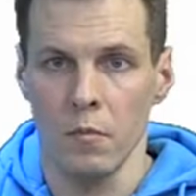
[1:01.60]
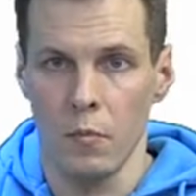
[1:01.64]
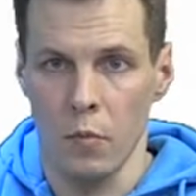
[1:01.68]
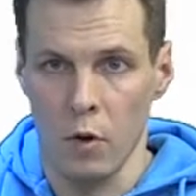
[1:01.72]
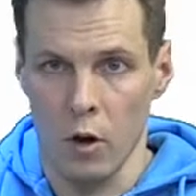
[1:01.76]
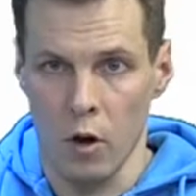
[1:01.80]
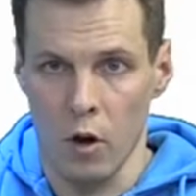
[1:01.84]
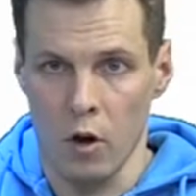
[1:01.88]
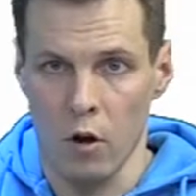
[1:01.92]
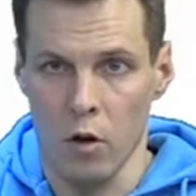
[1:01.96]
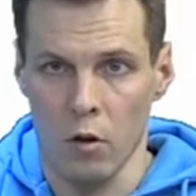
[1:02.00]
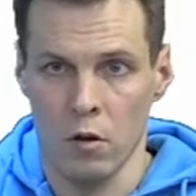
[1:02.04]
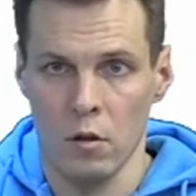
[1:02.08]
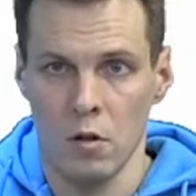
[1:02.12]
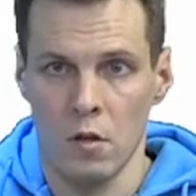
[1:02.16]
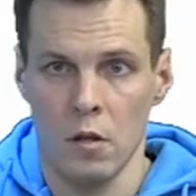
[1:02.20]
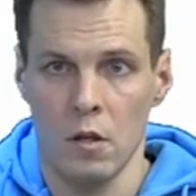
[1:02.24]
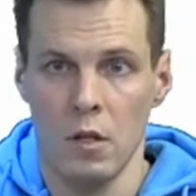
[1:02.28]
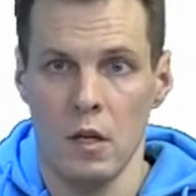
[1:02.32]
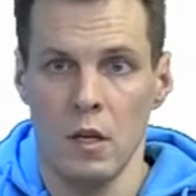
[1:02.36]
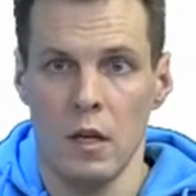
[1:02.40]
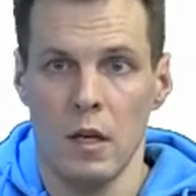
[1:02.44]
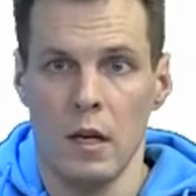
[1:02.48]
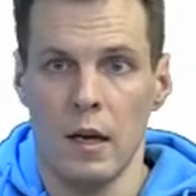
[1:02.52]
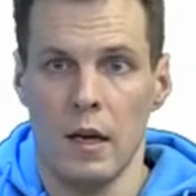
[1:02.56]
plots,
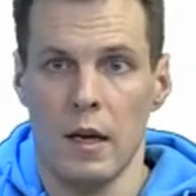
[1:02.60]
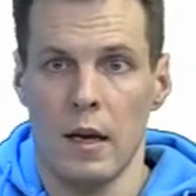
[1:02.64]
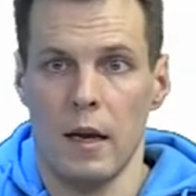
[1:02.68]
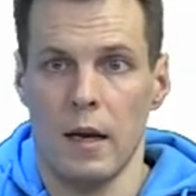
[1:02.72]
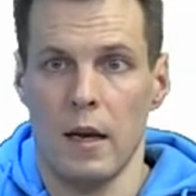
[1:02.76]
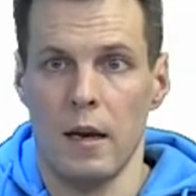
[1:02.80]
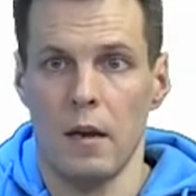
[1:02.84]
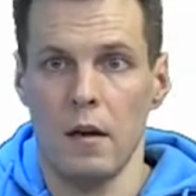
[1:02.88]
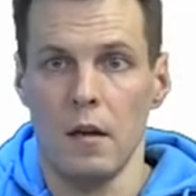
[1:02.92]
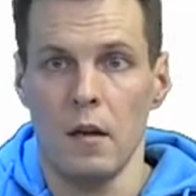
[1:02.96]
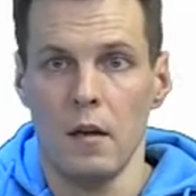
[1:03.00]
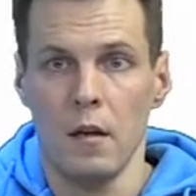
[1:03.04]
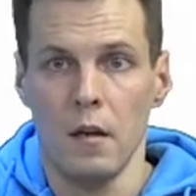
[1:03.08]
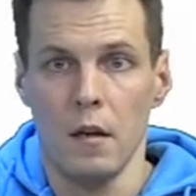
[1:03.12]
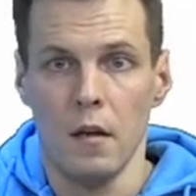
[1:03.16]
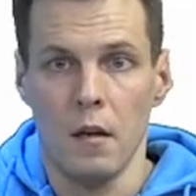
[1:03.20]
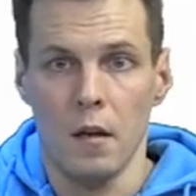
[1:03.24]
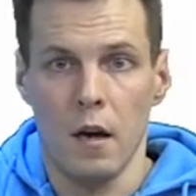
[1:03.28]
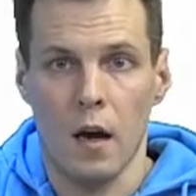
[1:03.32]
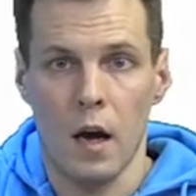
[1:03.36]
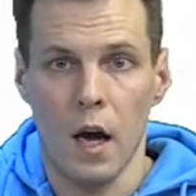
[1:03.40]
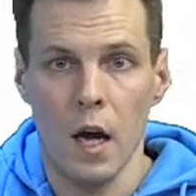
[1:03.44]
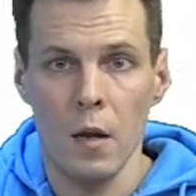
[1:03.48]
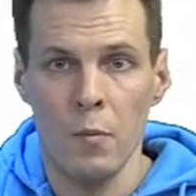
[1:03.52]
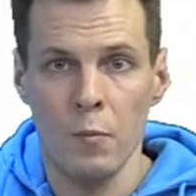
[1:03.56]
and
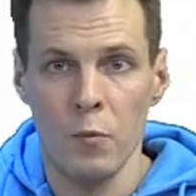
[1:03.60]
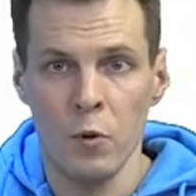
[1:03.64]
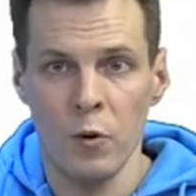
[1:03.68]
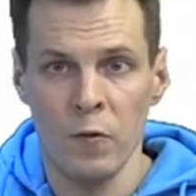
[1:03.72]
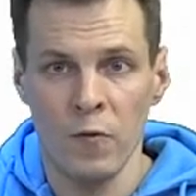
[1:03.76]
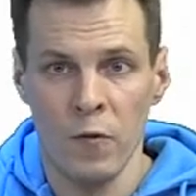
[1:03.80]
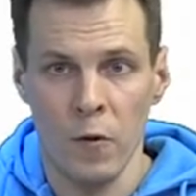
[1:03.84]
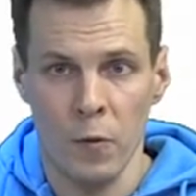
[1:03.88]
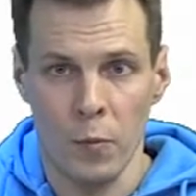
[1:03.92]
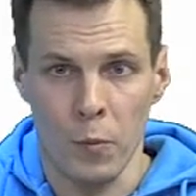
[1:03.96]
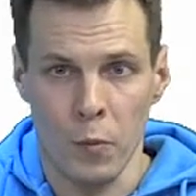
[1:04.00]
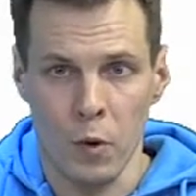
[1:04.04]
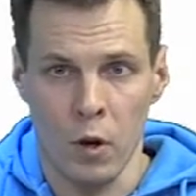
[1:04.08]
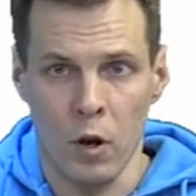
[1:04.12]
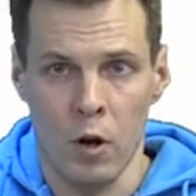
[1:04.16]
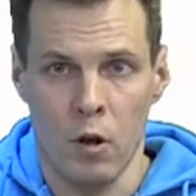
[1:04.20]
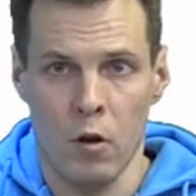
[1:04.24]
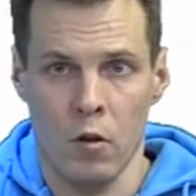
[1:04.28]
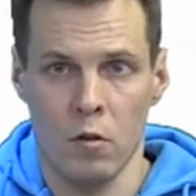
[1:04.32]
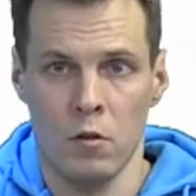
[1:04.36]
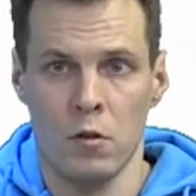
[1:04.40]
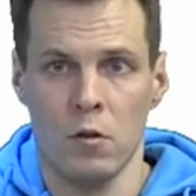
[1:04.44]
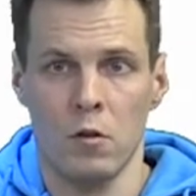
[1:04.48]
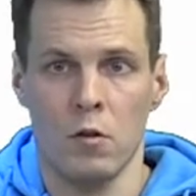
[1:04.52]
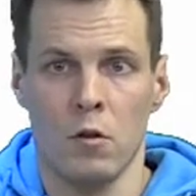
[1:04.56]
I prefer
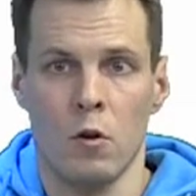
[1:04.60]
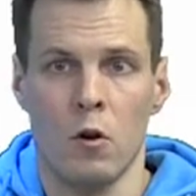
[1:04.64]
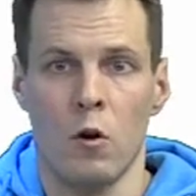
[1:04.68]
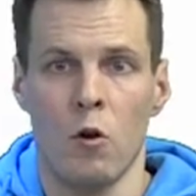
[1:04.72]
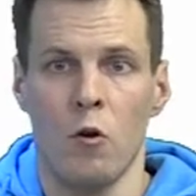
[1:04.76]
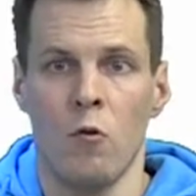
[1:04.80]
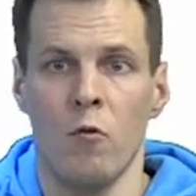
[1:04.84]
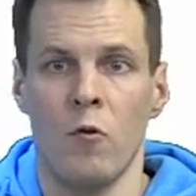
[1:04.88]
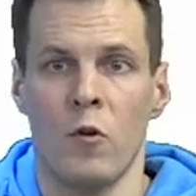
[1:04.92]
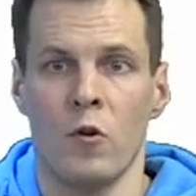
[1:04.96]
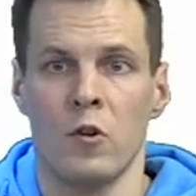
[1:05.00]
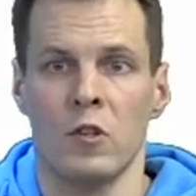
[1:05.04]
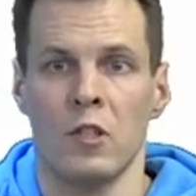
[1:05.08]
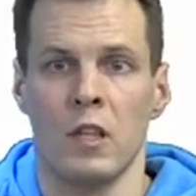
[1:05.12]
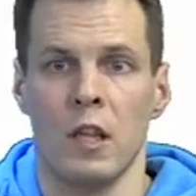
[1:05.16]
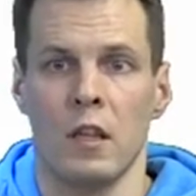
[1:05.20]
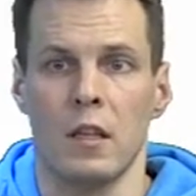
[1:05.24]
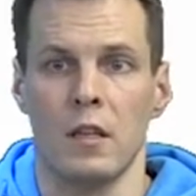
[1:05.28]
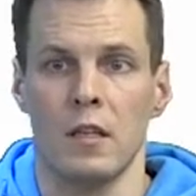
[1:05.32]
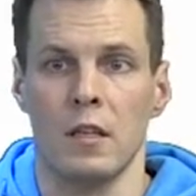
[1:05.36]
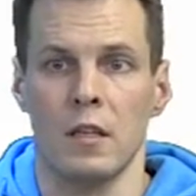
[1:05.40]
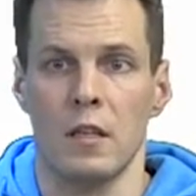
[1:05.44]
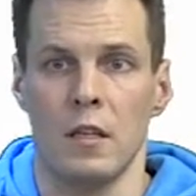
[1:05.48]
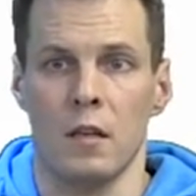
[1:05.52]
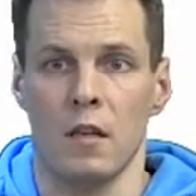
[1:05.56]
plots over
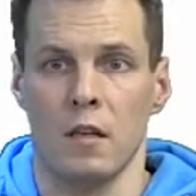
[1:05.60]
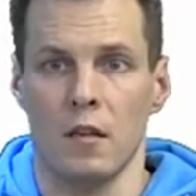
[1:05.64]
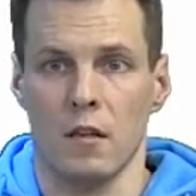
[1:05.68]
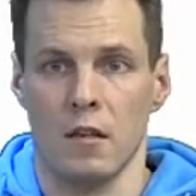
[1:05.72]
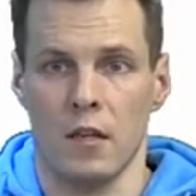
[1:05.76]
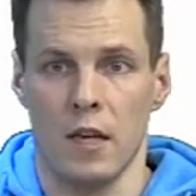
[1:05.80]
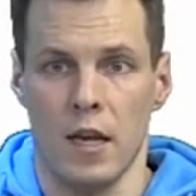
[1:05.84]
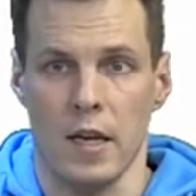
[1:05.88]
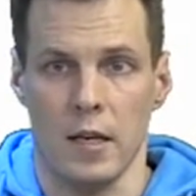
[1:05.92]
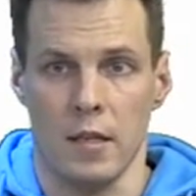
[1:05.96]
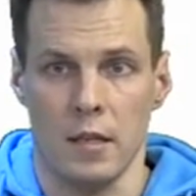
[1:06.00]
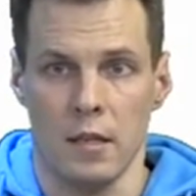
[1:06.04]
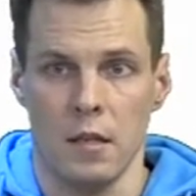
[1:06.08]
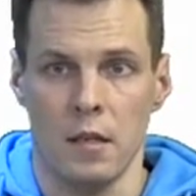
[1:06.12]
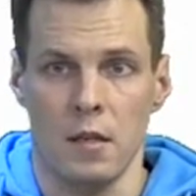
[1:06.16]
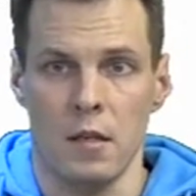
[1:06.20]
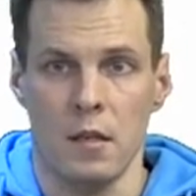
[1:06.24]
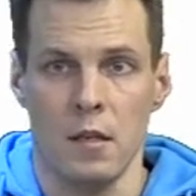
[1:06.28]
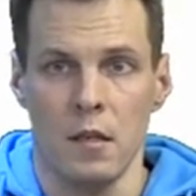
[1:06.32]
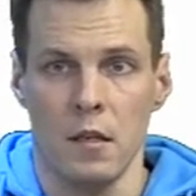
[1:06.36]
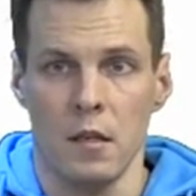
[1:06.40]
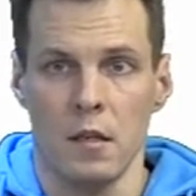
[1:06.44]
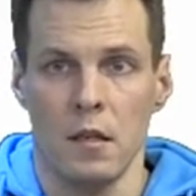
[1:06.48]
statistical tests.